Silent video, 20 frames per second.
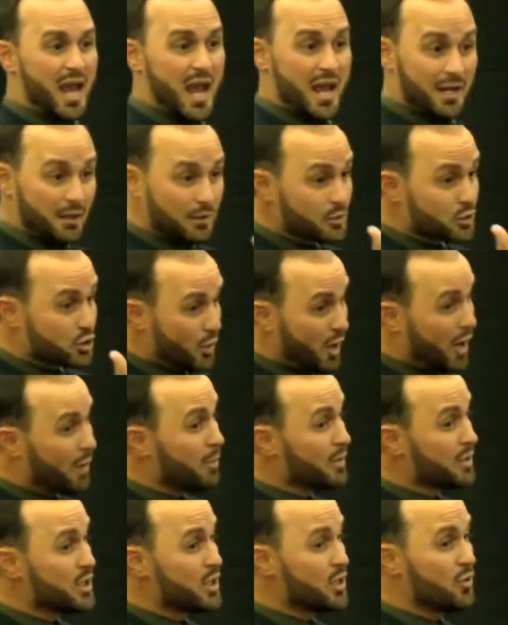and it'll
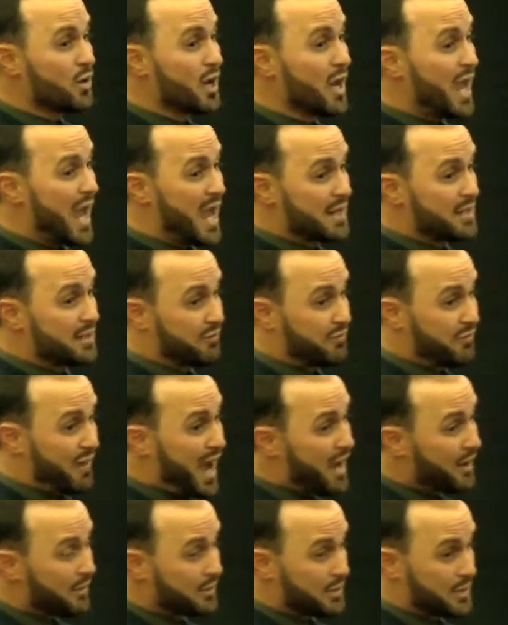trouble you and
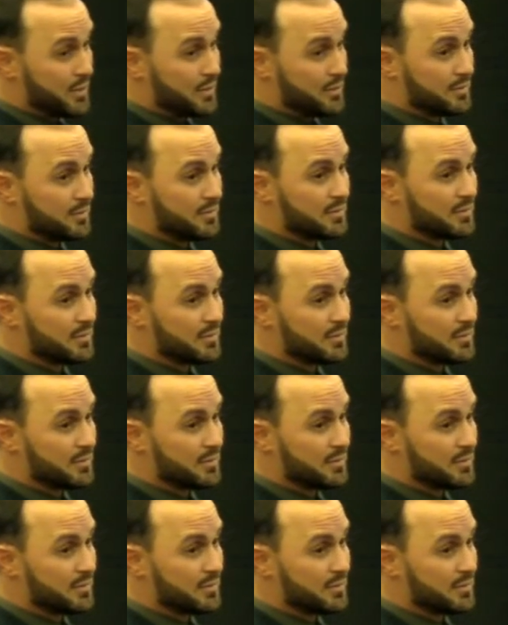defile you.